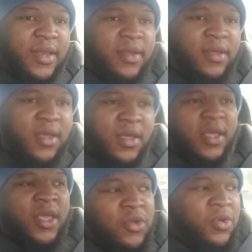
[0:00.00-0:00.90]

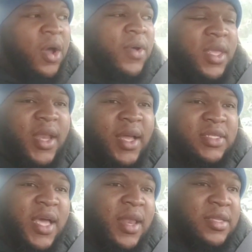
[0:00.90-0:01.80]
And you know he
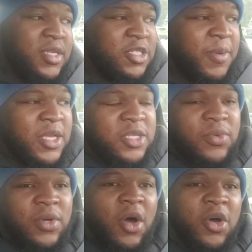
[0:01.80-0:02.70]
not talented,
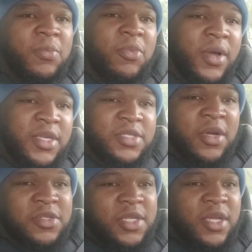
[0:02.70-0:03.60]
especially when Golden Boy is
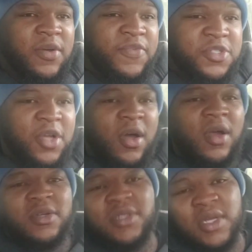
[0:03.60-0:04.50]
thirsty looking for
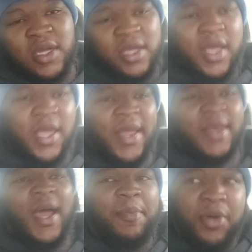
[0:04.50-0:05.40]
stars and
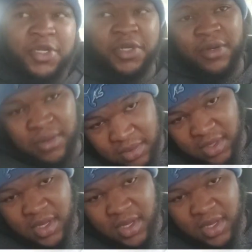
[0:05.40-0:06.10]
they not pushing him.